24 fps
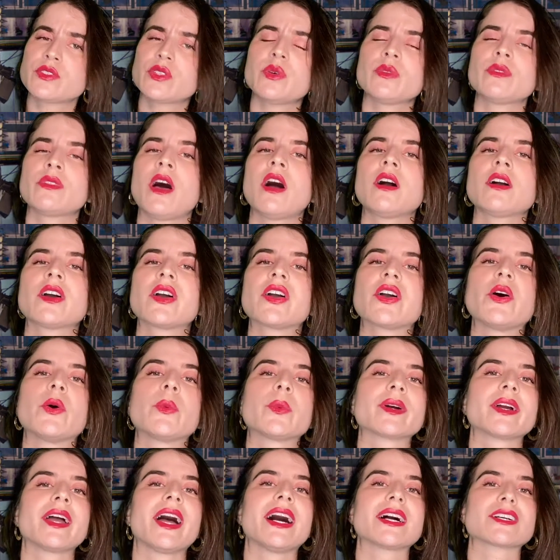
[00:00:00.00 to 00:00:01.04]
so long ago
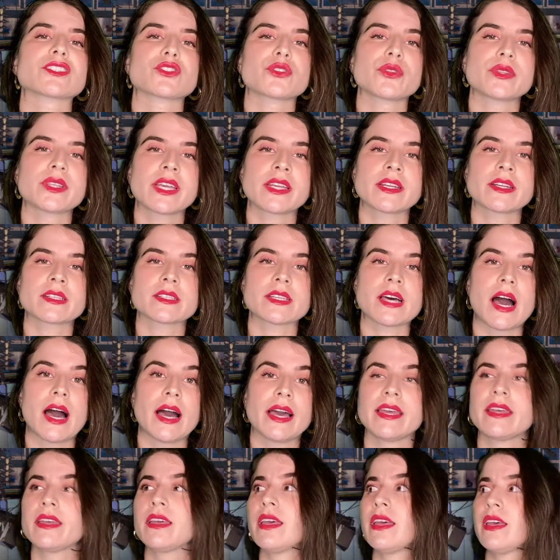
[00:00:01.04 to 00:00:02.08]
were actually in a
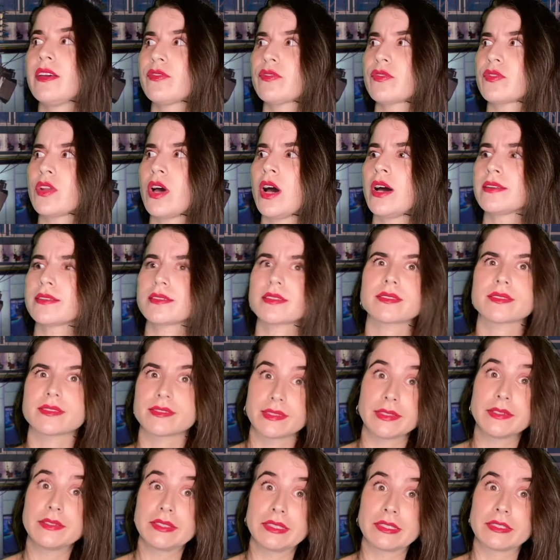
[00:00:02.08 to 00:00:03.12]
tie, if not
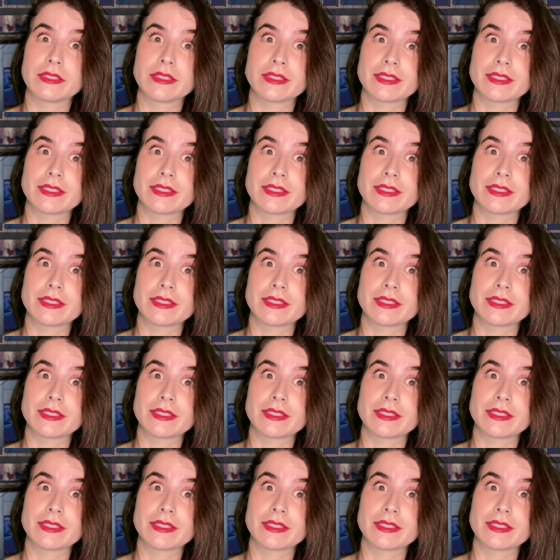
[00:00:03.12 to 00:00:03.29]
still in a